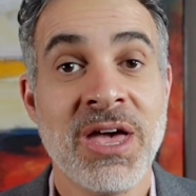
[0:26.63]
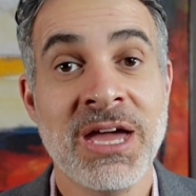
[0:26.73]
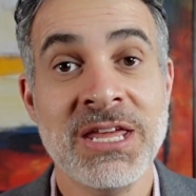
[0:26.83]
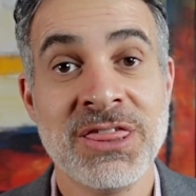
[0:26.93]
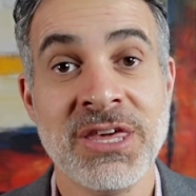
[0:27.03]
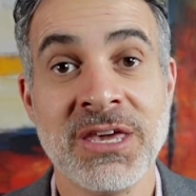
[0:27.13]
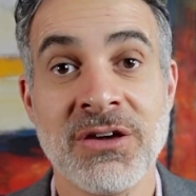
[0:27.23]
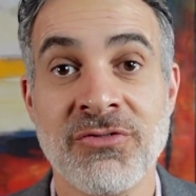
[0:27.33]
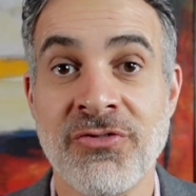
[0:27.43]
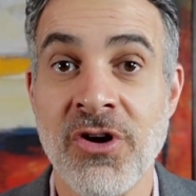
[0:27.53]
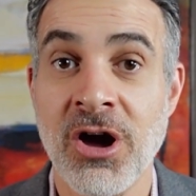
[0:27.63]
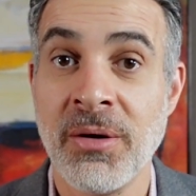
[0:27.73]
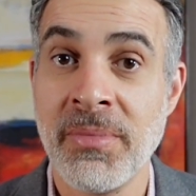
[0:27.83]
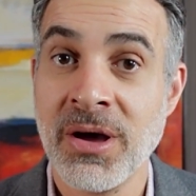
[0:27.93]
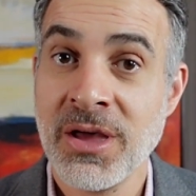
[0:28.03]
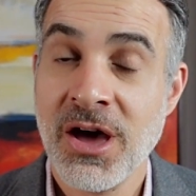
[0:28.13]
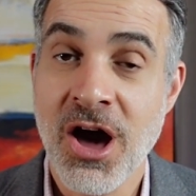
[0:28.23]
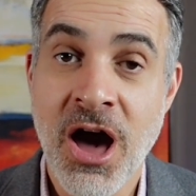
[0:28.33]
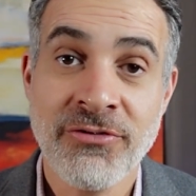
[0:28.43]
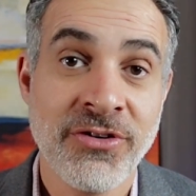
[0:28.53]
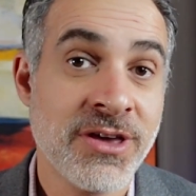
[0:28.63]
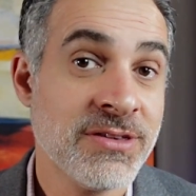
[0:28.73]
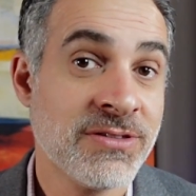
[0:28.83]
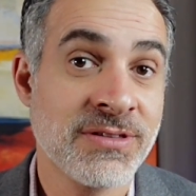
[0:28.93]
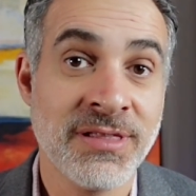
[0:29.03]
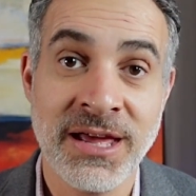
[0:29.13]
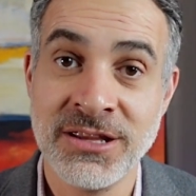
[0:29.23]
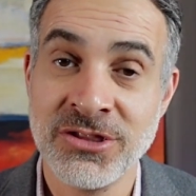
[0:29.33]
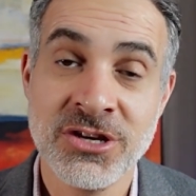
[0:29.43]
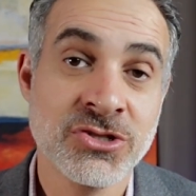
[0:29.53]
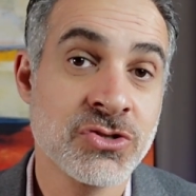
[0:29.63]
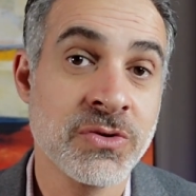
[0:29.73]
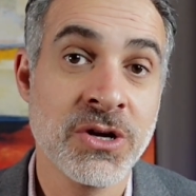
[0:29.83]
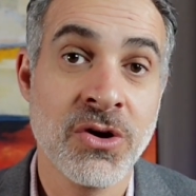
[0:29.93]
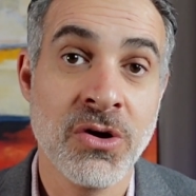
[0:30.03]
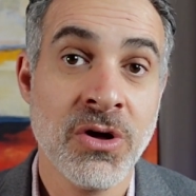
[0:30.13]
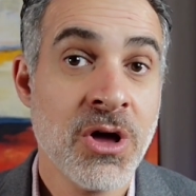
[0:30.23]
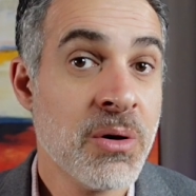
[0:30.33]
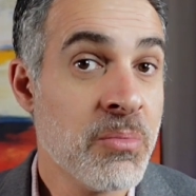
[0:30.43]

anything from office, light industrial,